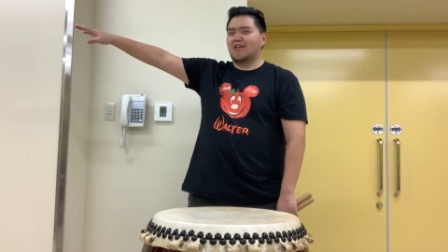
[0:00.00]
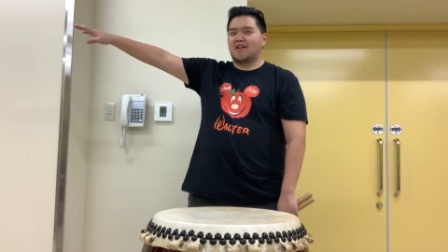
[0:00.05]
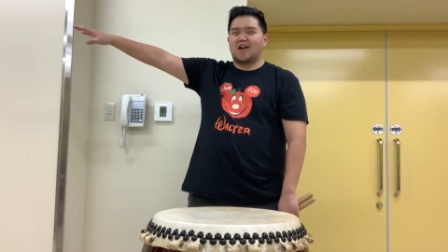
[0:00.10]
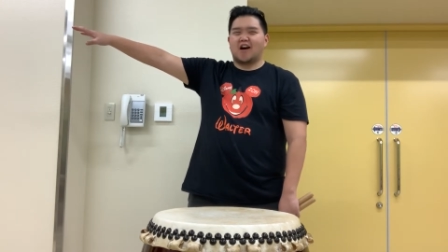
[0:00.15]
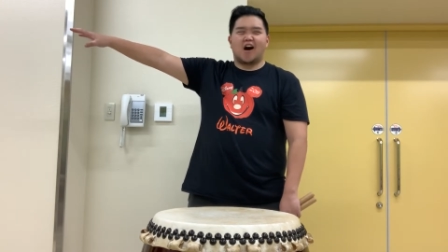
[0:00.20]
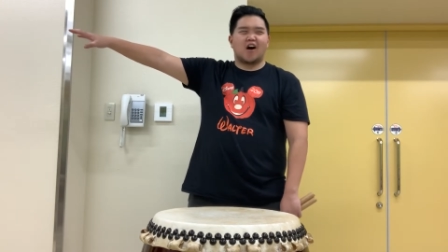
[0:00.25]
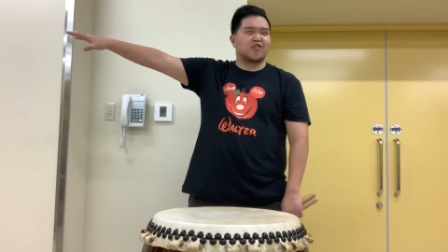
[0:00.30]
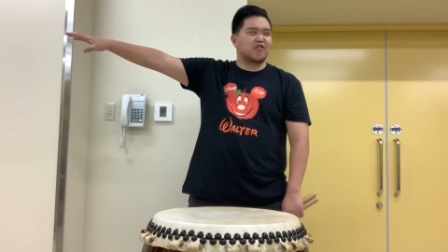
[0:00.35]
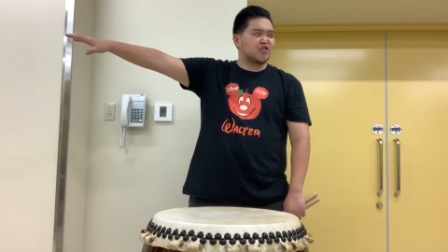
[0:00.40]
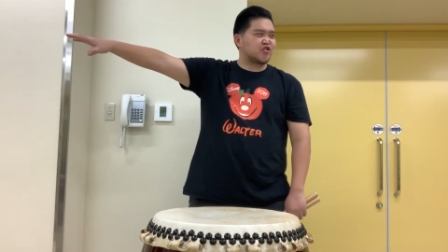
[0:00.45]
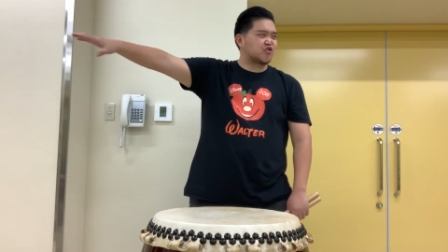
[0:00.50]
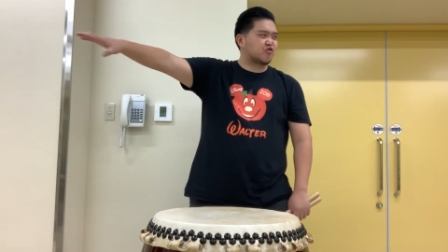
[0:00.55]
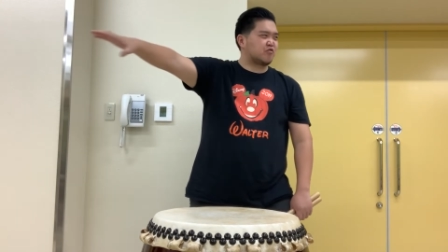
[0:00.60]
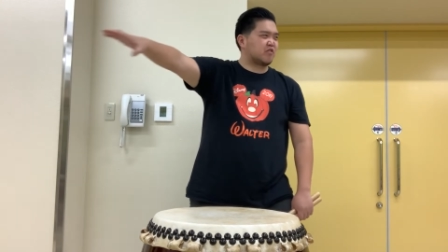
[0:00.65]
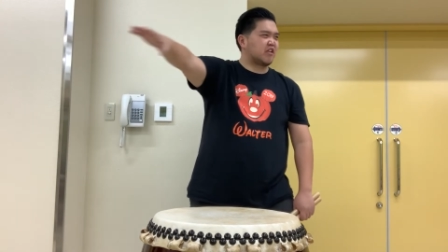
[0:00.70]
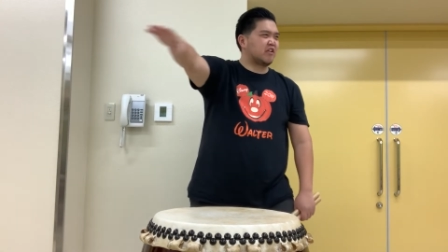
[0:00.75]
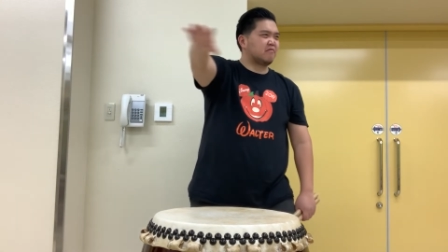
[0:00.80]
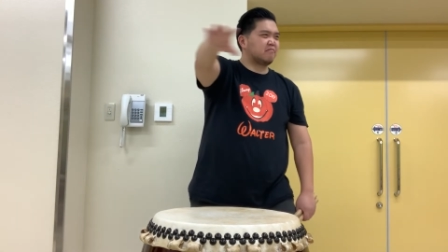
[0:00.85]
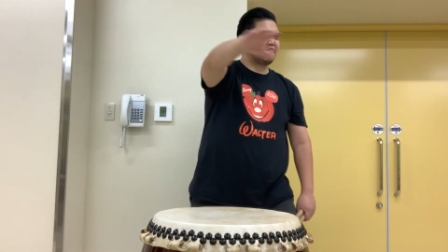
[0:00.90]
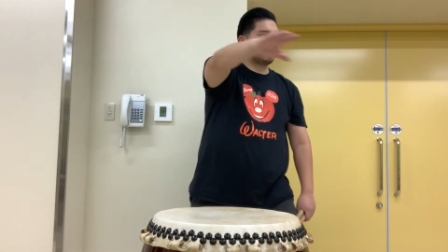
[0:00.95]
on the
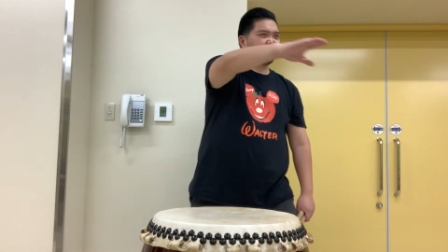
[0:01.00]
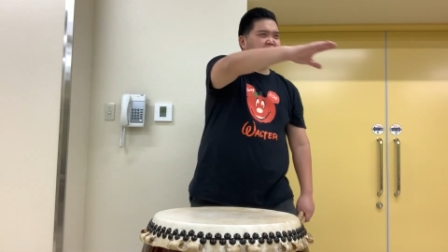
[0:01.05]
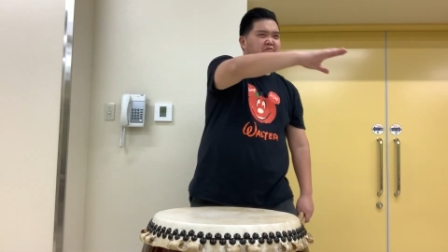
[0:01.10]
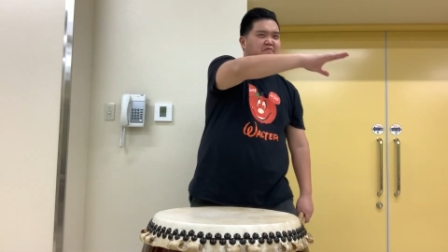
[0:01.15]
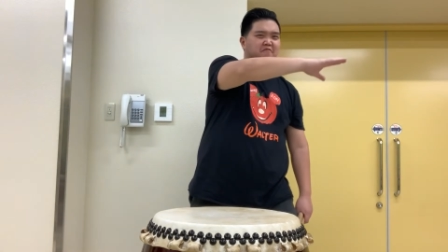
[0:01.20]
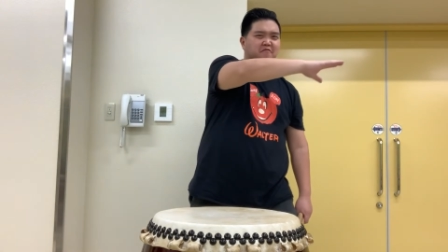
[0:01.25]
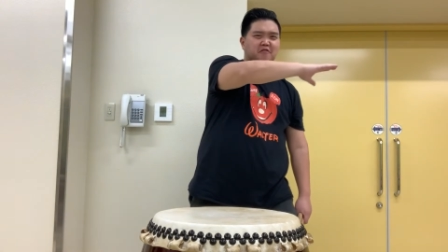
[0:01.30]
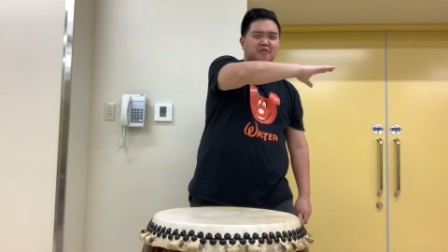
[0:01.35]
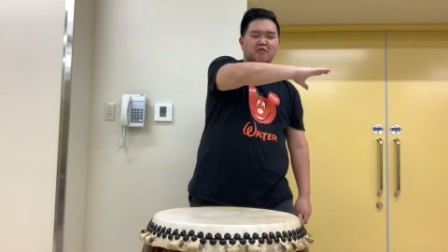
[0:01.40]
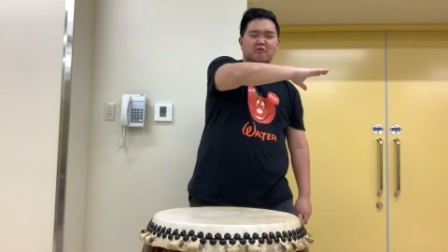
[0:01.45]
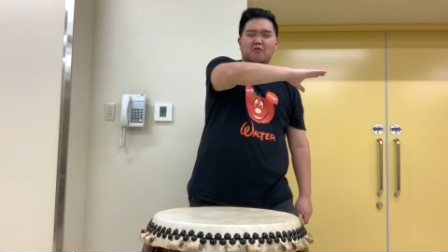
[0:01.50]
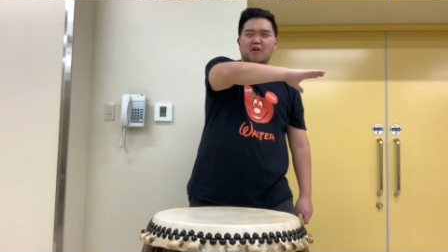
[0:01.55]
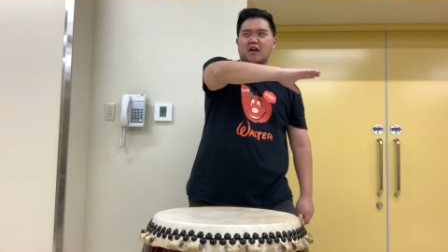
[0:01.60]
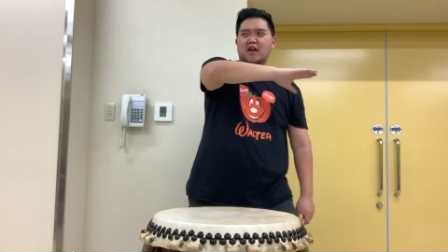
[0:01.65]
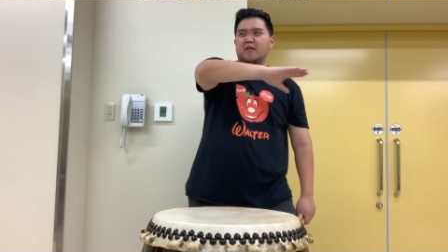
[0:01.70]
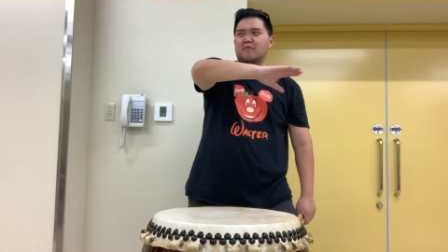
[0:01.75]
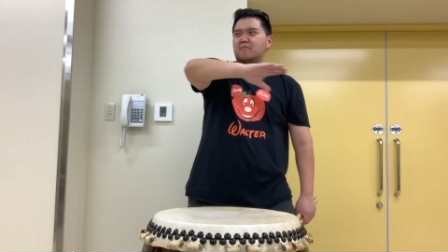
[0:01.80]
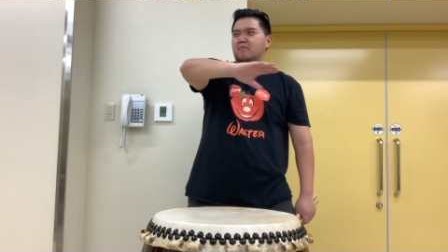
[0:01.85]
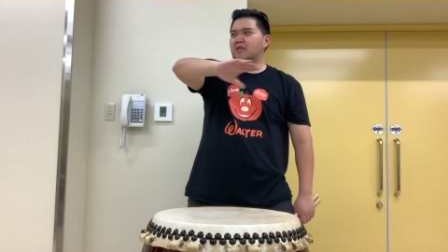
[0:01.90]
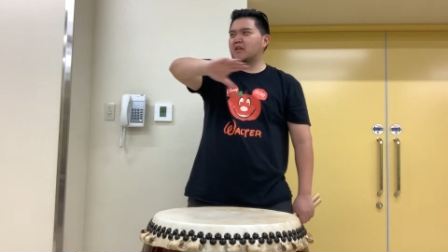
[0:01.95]
street,
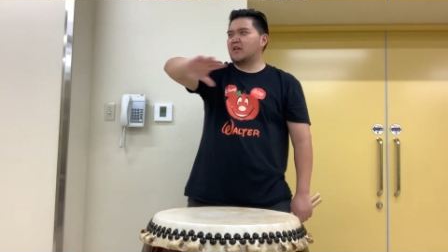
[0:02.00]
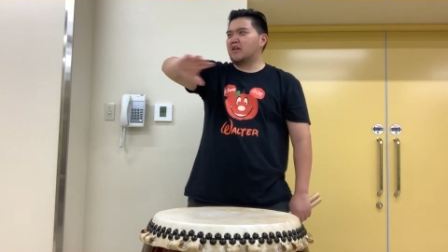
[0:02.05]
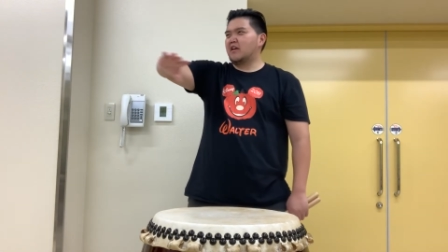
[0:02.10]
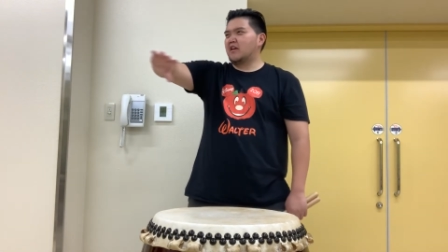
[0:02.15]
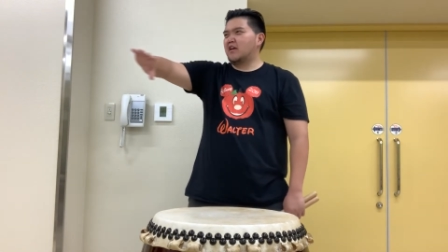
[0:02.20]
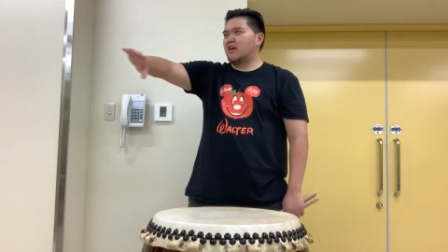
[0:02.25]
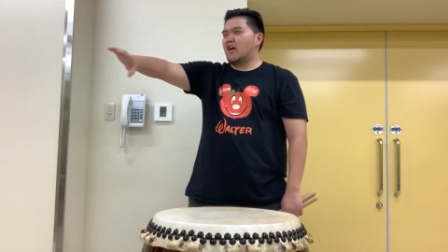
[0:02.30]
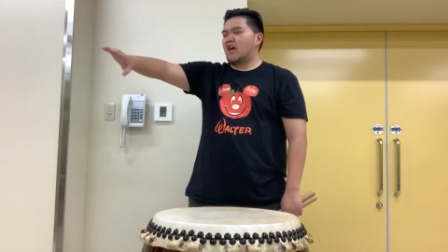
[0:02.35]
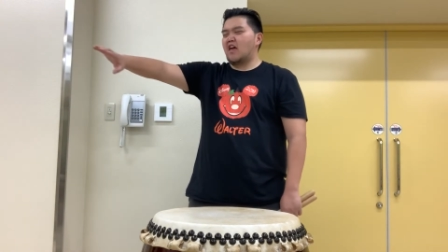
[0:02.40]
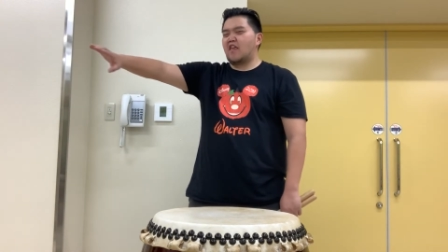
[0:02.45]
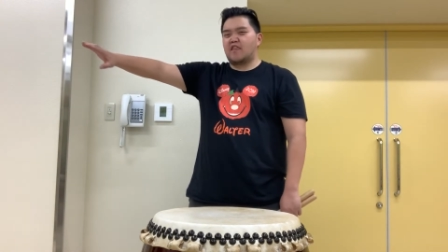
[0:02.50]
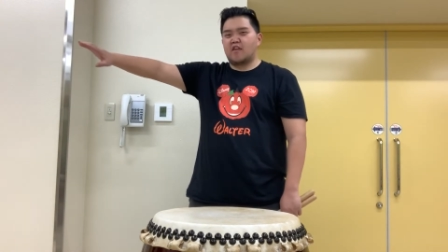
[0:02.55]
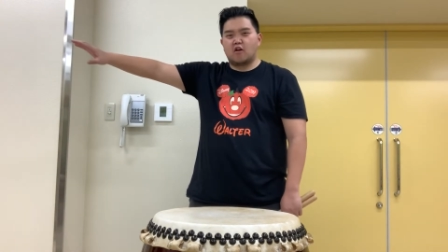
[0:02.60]
right? And